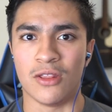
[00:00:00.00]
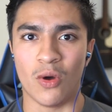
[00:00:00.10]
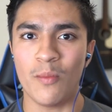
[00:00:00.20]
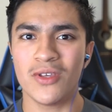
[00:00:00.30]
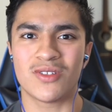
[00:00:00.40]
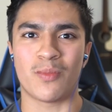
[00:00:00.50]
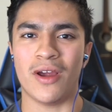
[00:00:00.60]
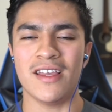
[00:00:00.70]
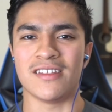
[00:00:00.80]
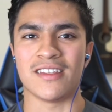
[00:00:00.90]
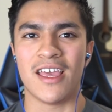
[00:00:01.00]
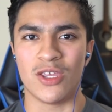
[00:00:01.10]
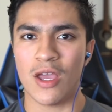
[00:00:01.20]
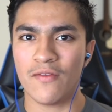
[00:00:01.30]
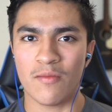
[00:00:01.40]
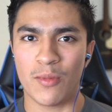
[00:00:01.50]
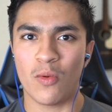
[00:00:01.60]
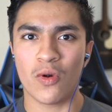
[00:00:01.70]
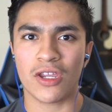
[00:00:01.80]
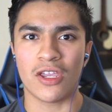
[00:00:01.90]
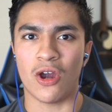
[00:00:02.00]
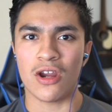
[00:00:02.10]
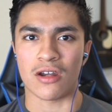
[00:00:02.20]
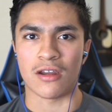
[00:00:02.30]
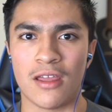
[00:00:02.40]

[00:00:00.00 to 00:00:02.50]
Don't be surprised. You haven't been working hard.